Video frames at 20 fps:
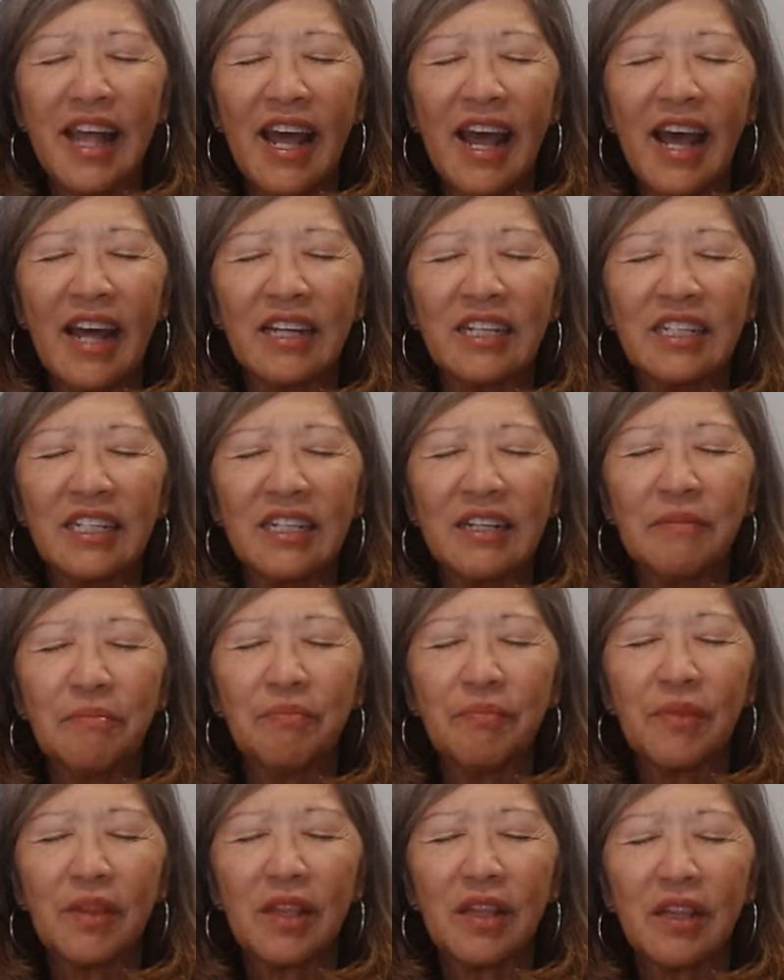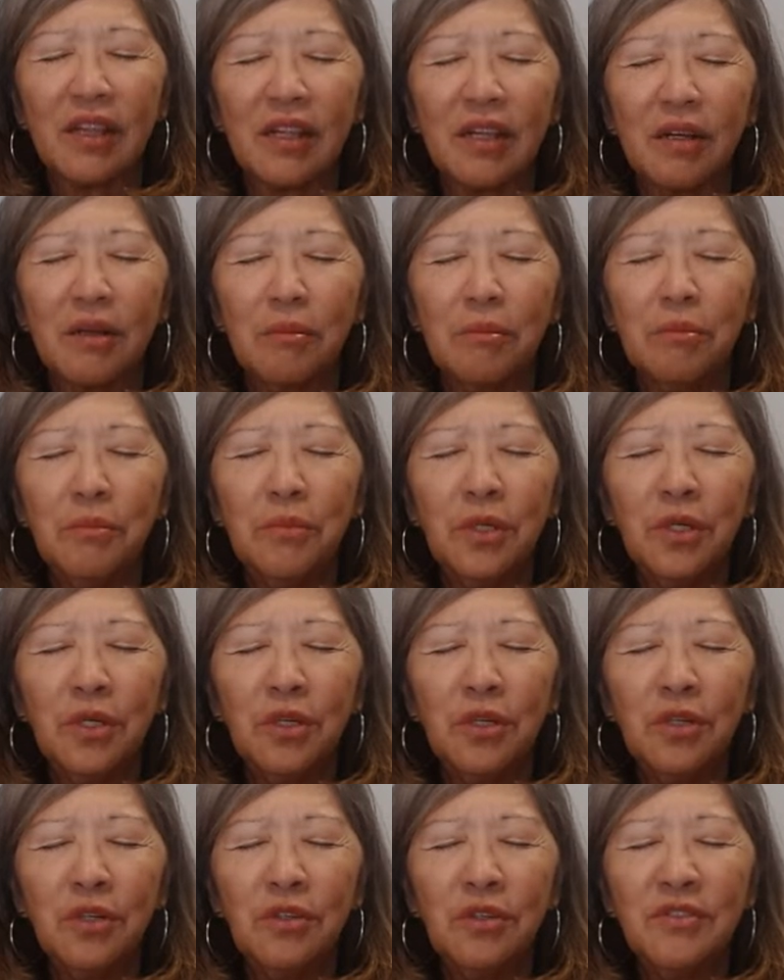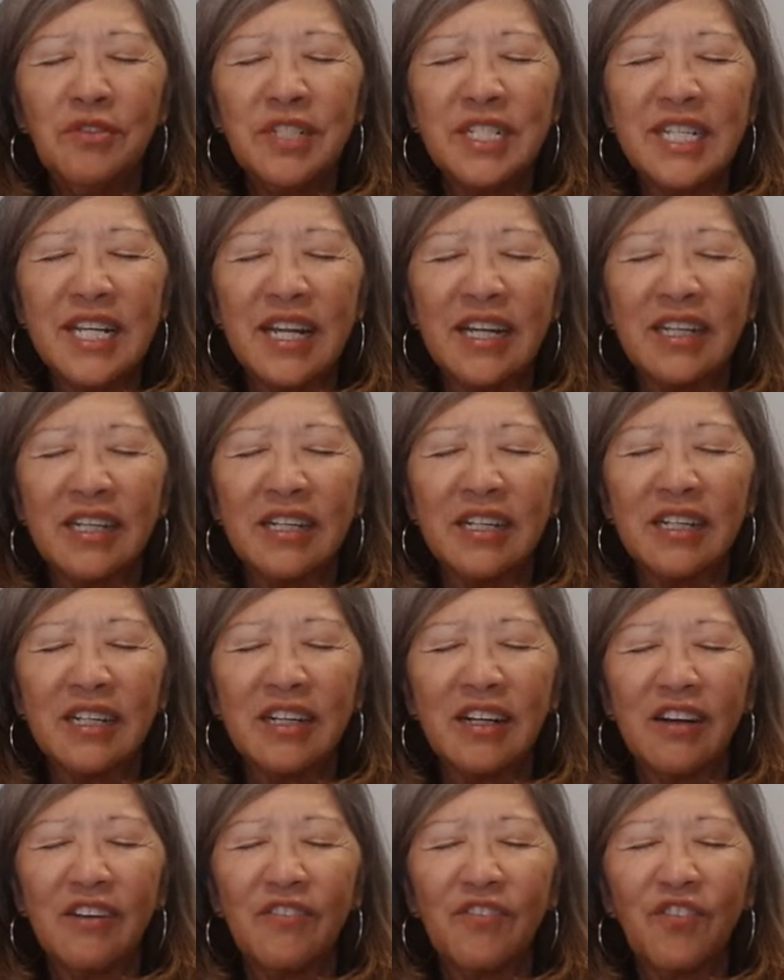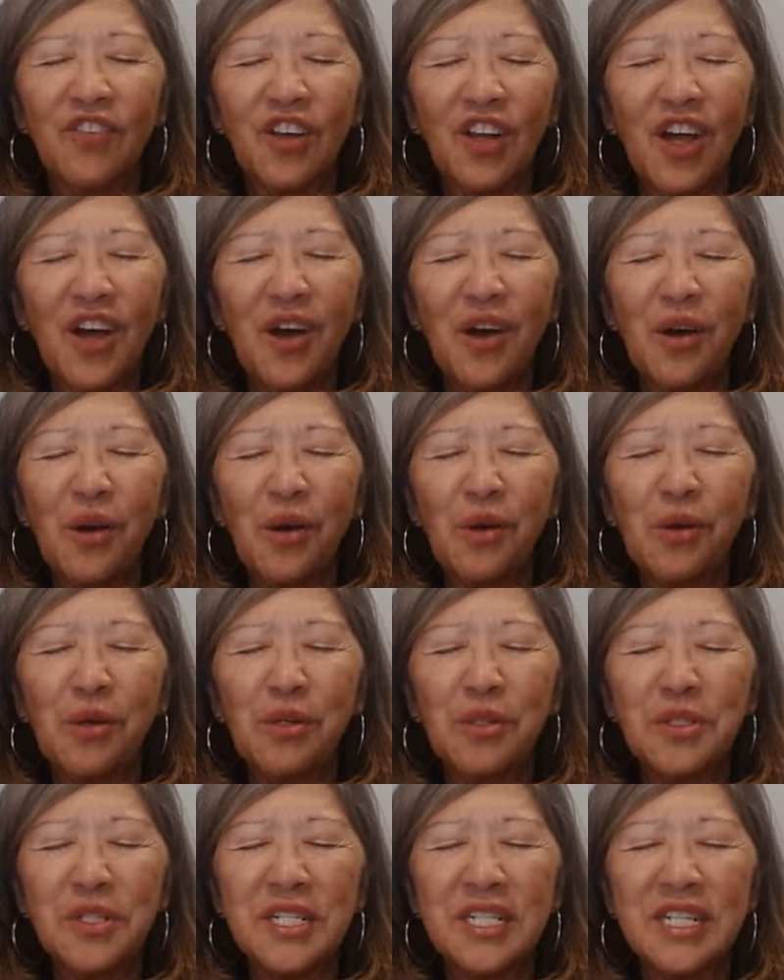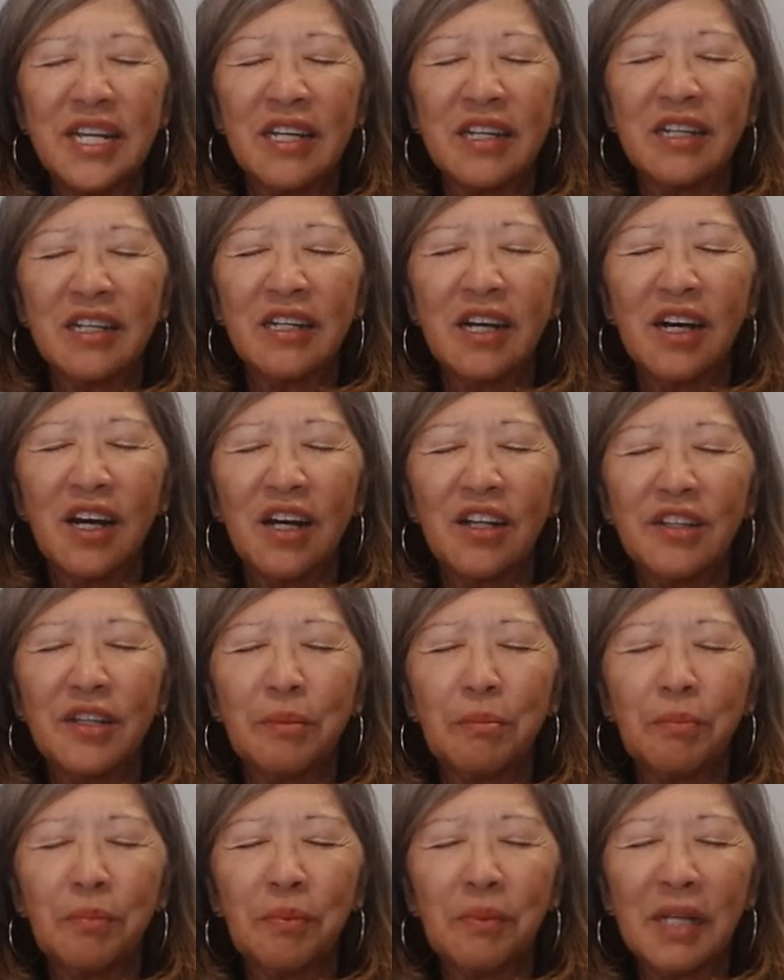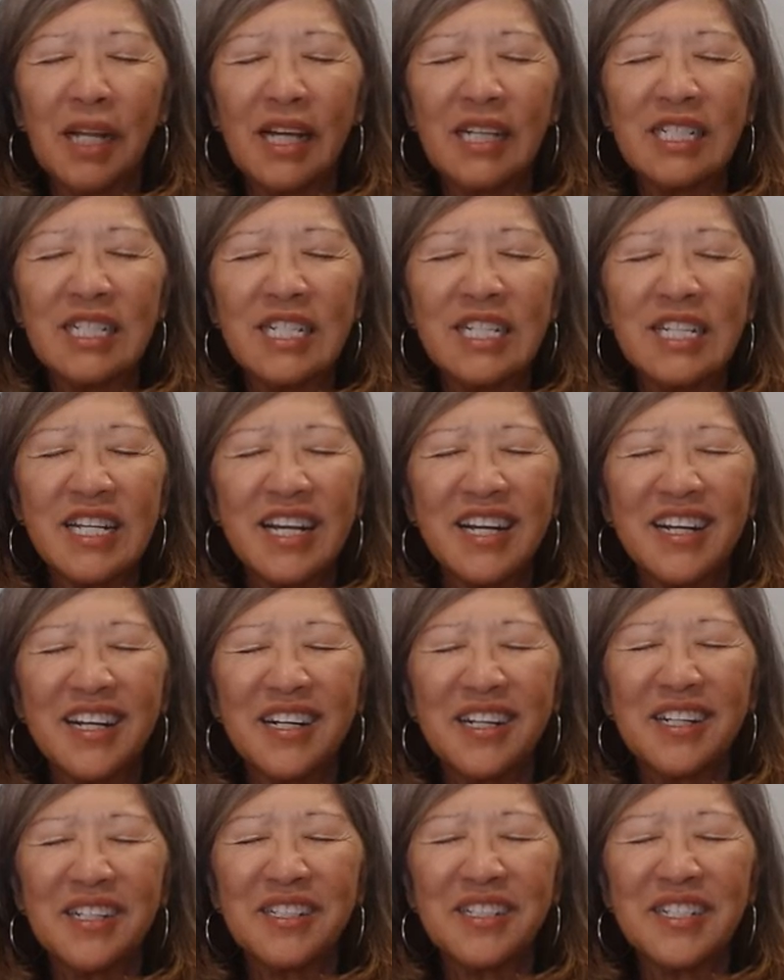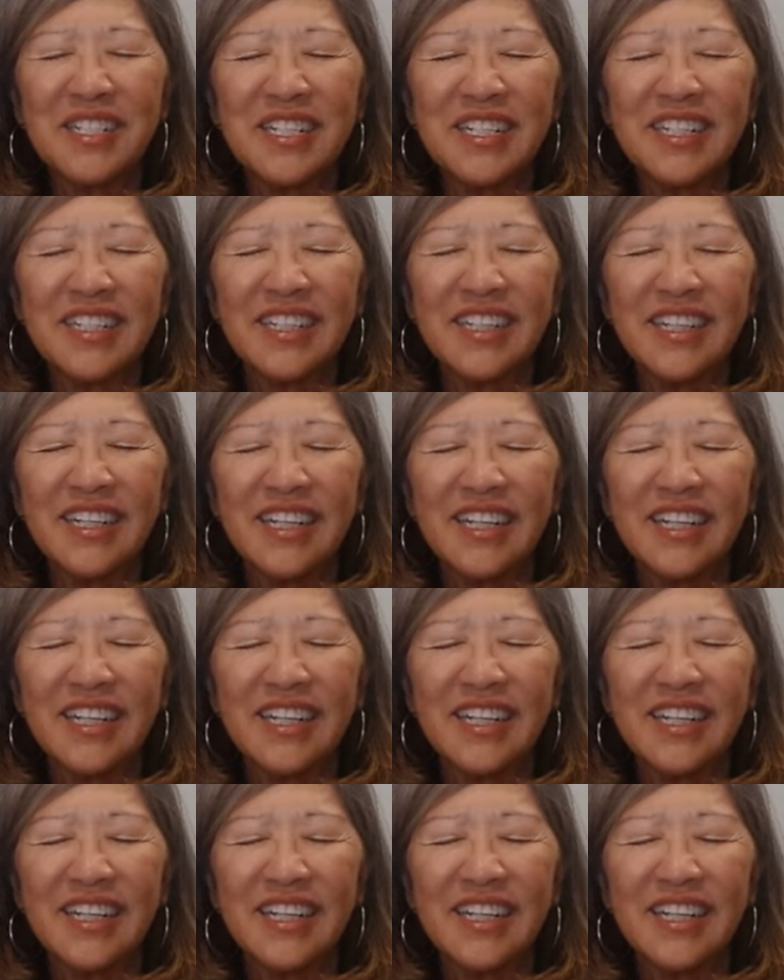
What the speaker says: that moves and flows and the blood cells.